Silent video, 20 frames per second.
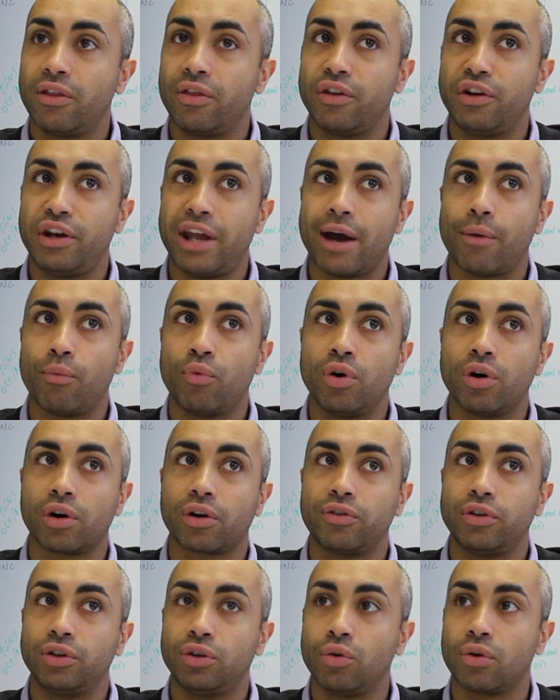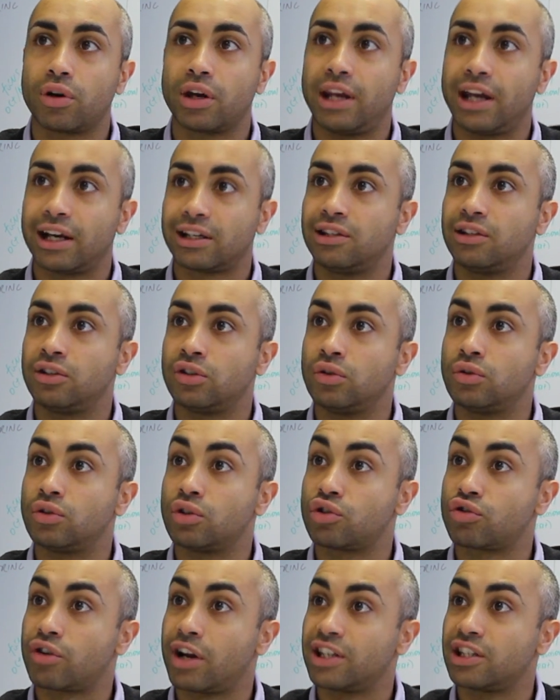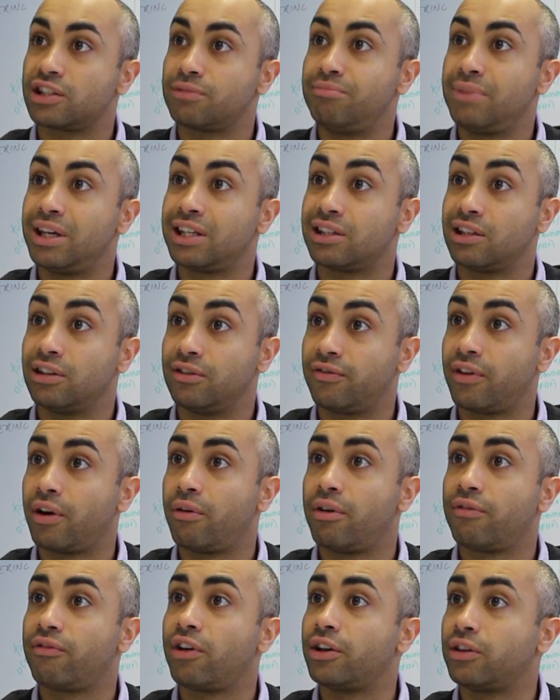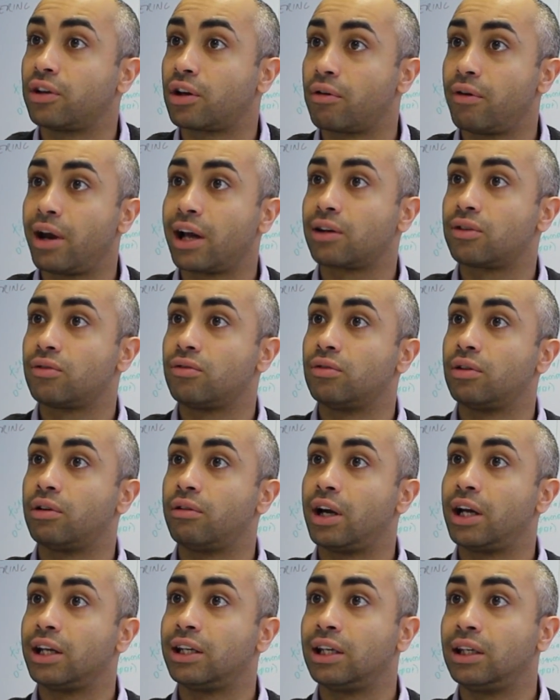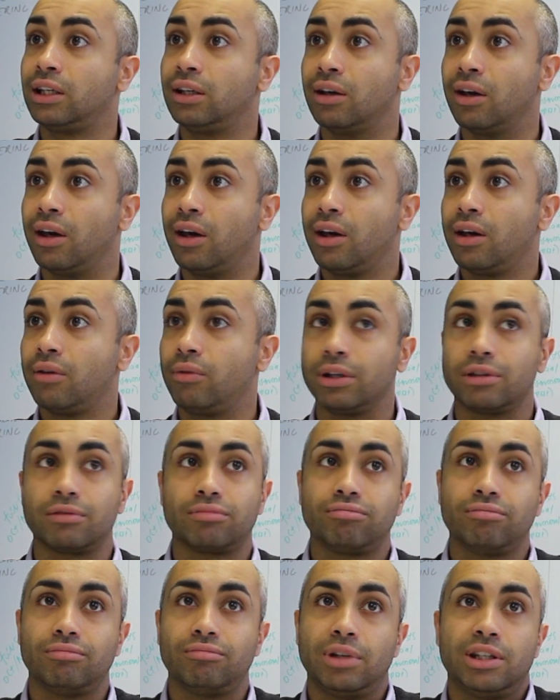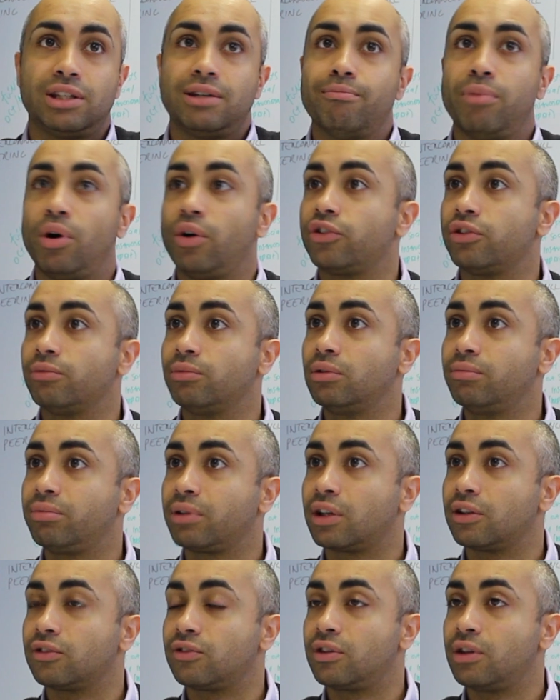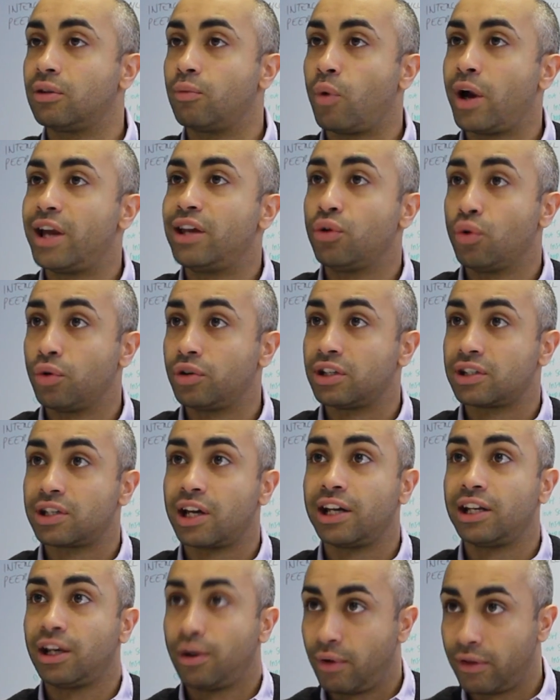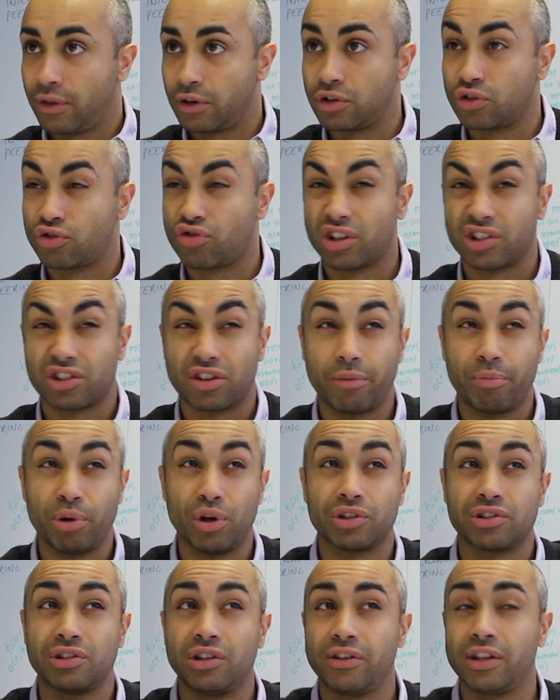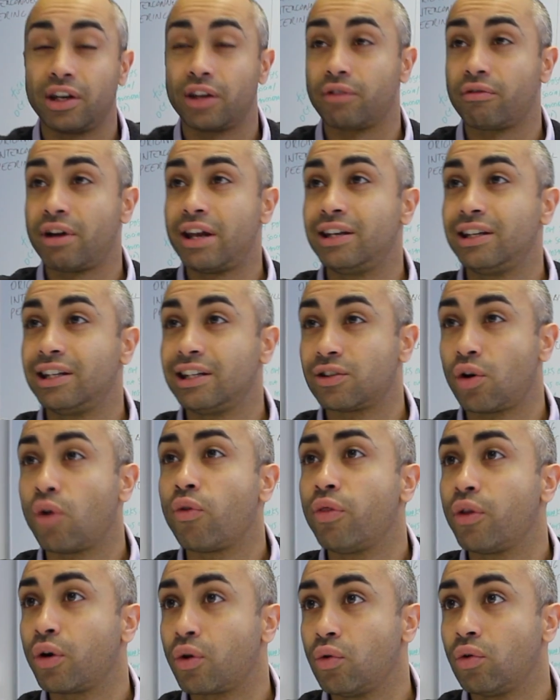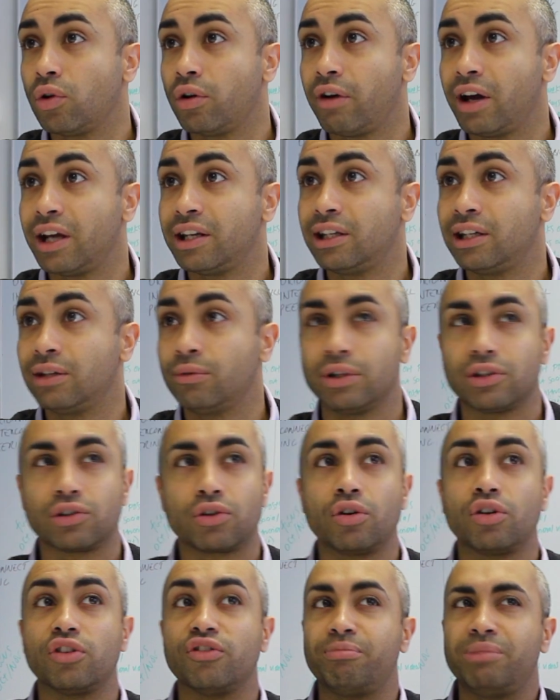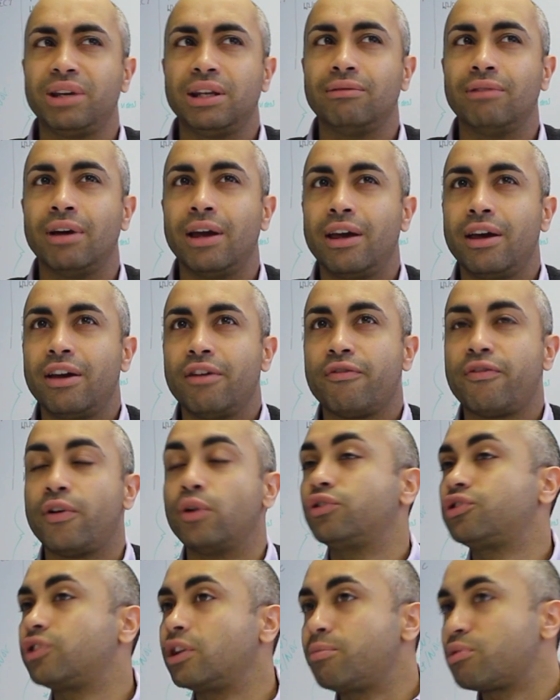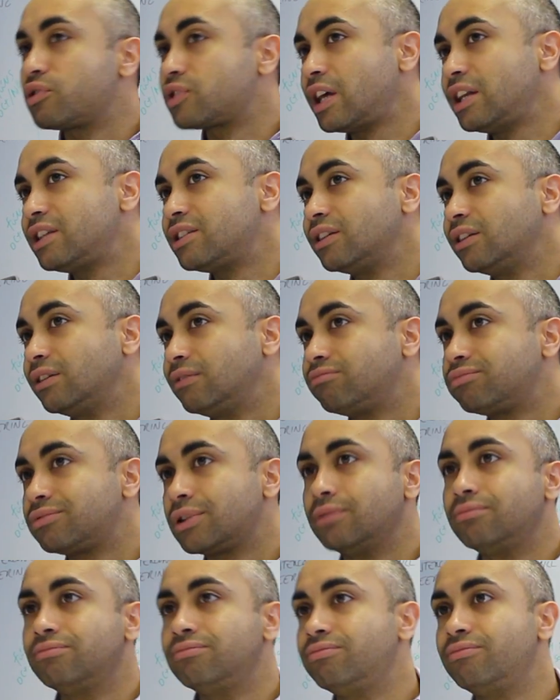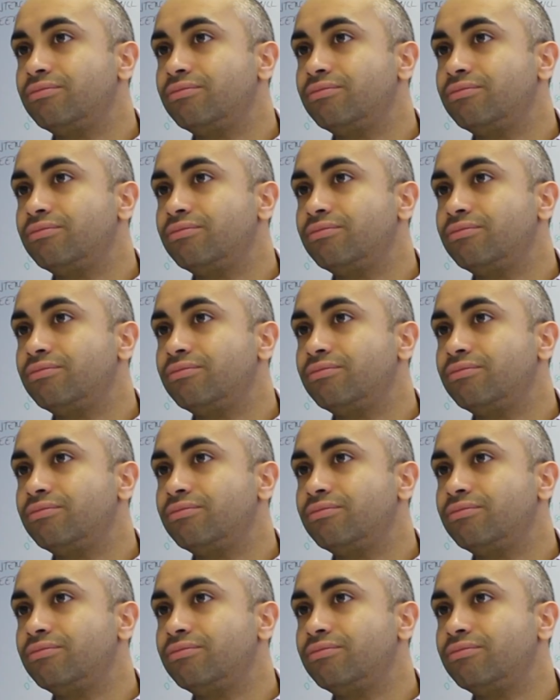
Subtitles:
the network that you're connected to transmit and verify the correct caller ID, which is impossible because the way you're deciding whether to trust the person at the other end is on the caller ID, which could have been falsely presented. So